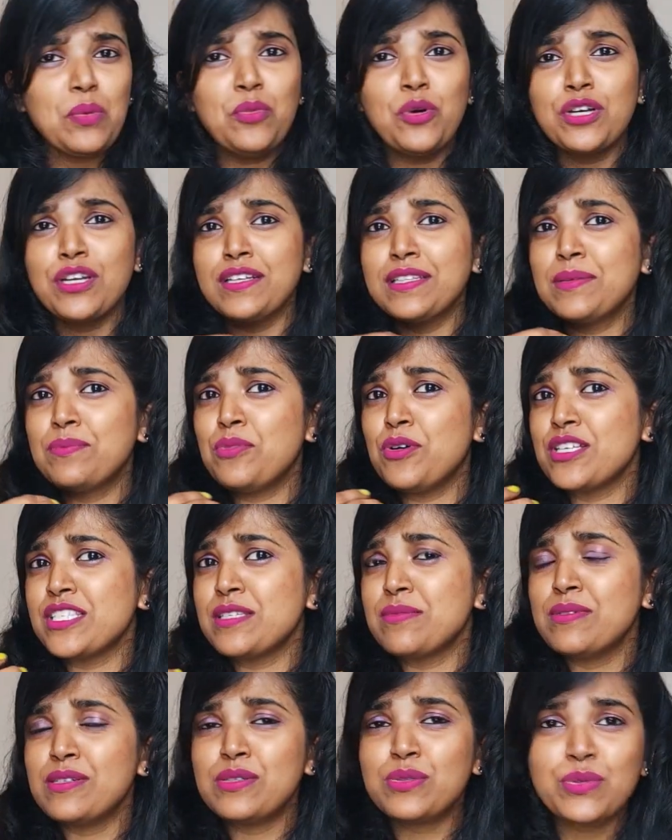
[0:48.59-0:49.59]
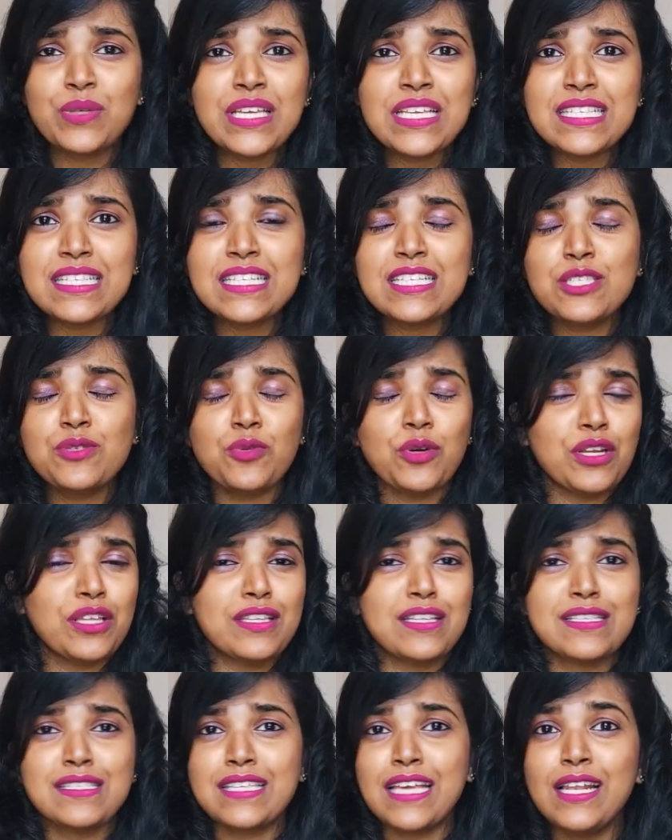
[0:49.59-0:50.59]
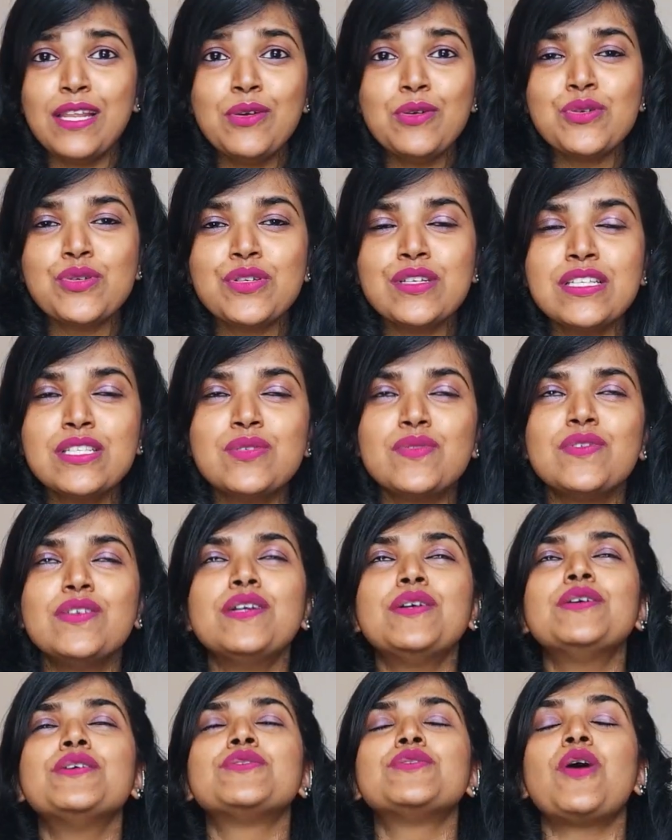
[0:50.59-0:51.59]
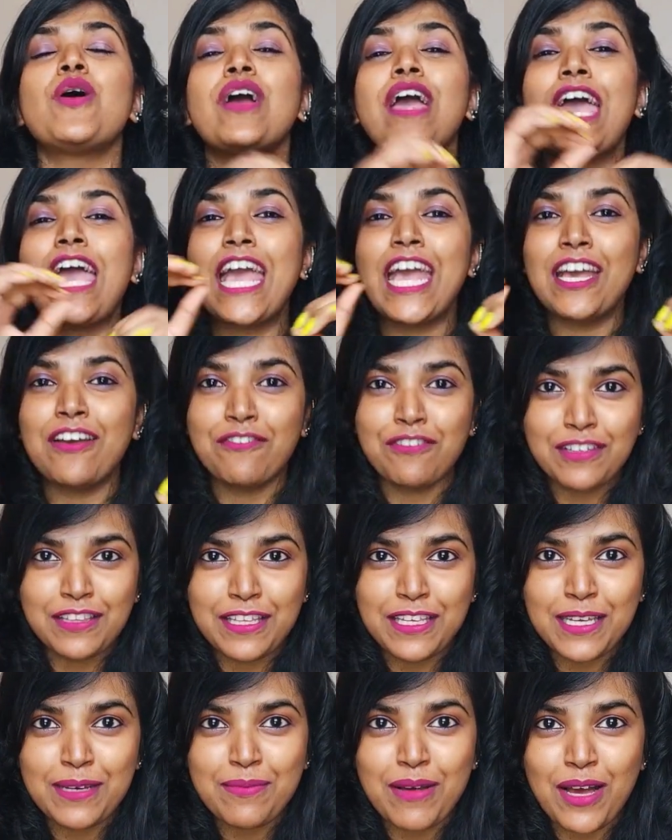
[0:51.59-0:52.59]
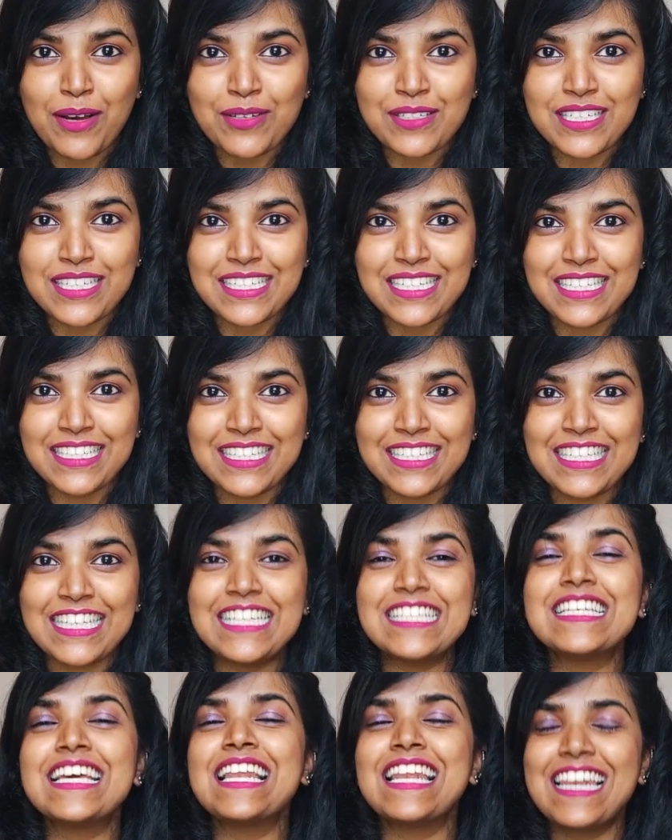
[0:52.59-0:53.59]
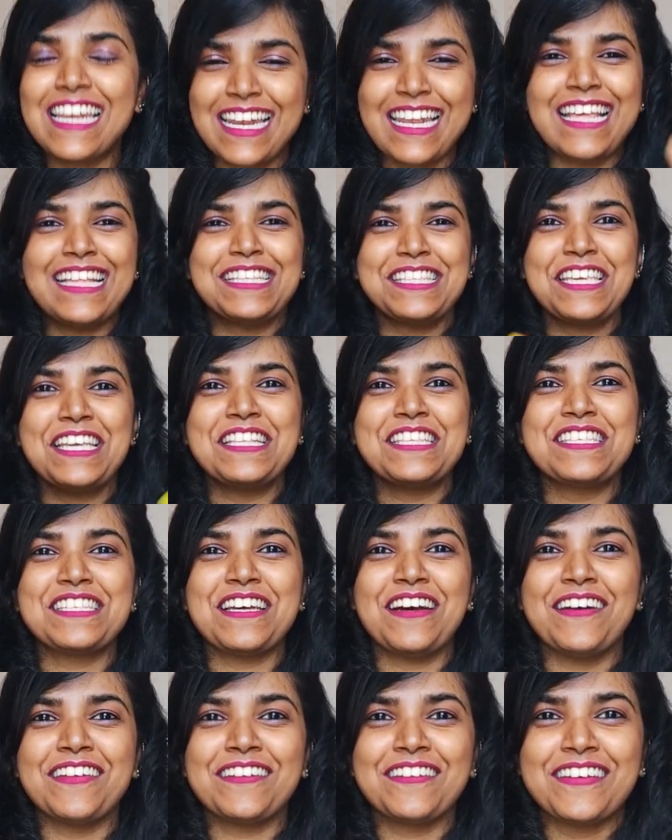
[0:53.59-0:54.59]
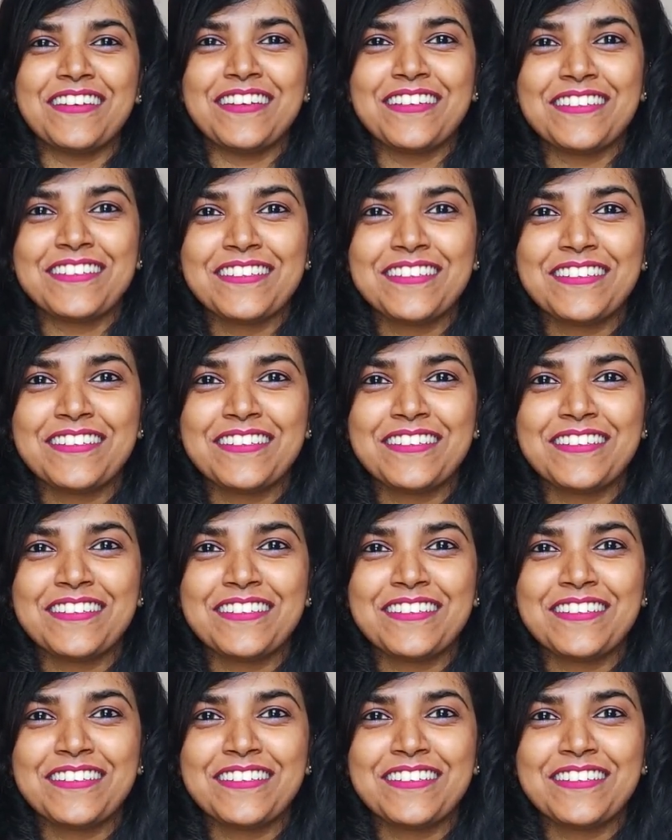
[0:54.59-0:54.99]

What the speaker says: What are the possible reasons? What are the solutions? We are going to talk everything about it in the detail. Let's get started.